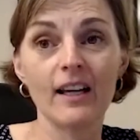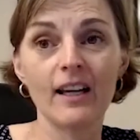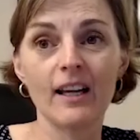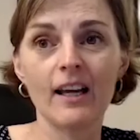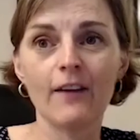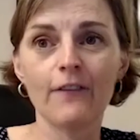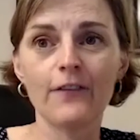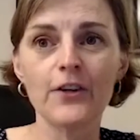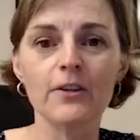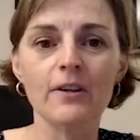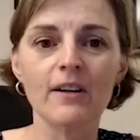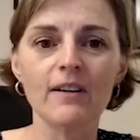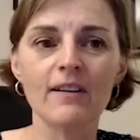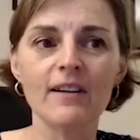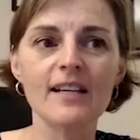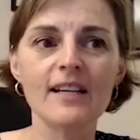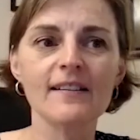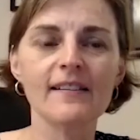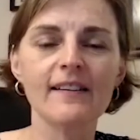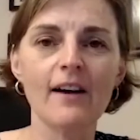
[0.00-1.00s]
If you're
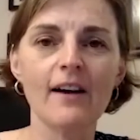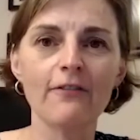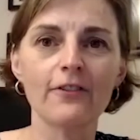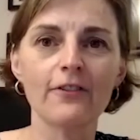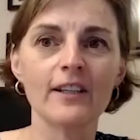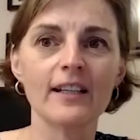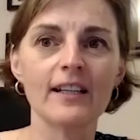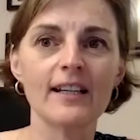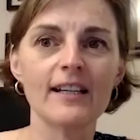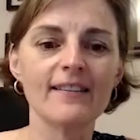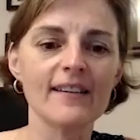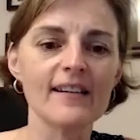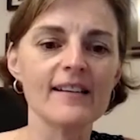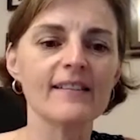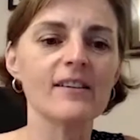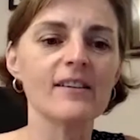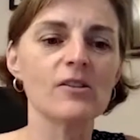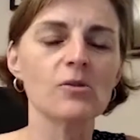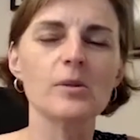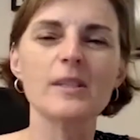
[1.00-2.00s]
already suffering, it's
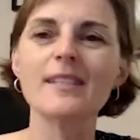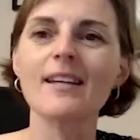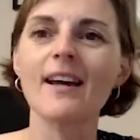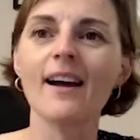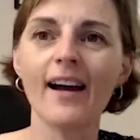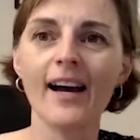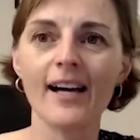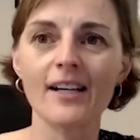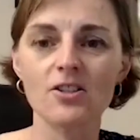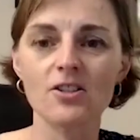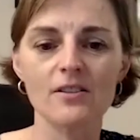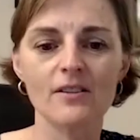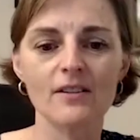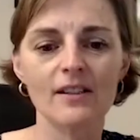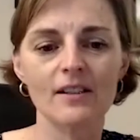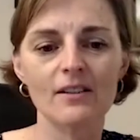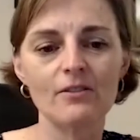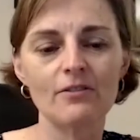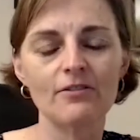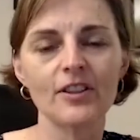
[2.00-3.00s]
easy to attach so
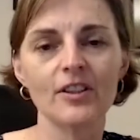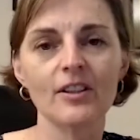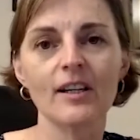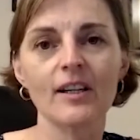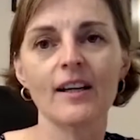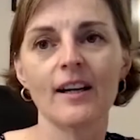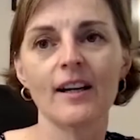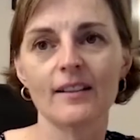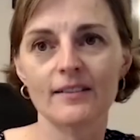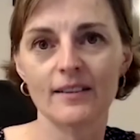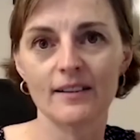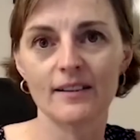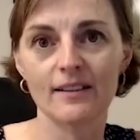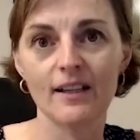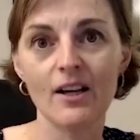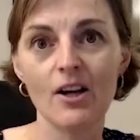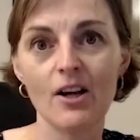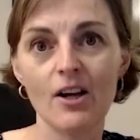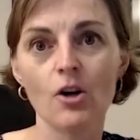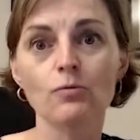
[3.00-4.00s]
that you feel connected
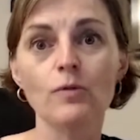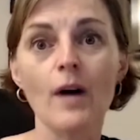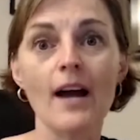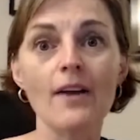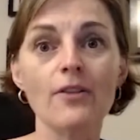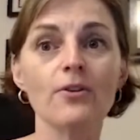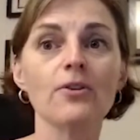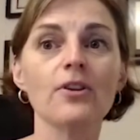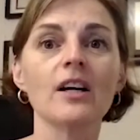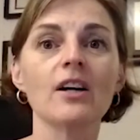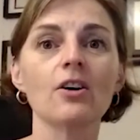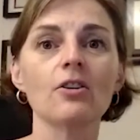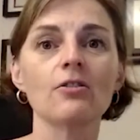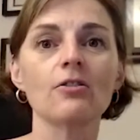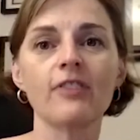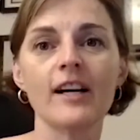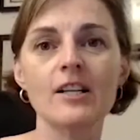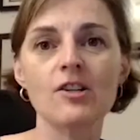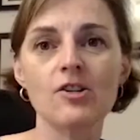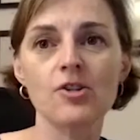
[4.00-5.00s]
rather than go
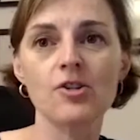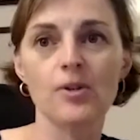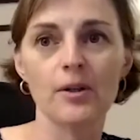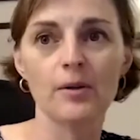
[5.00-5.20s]
find your own